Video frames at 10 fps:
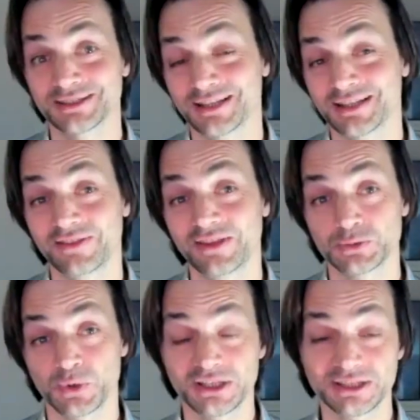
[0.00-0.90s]
I think it's
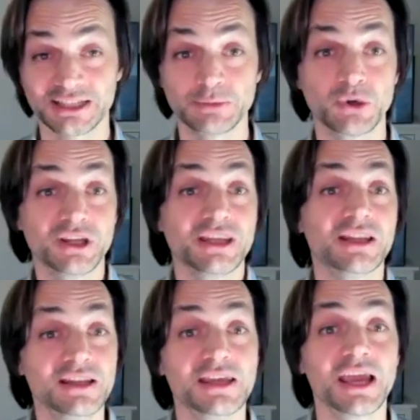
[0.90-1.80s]
pretty exciting, but
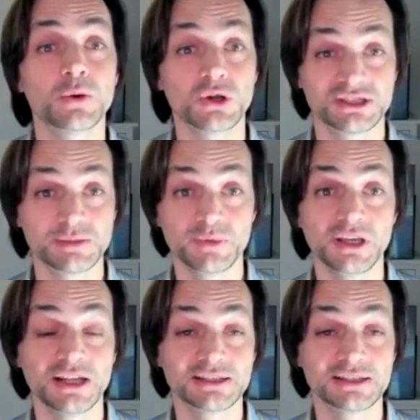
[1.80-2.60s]
in the end, what does it mean?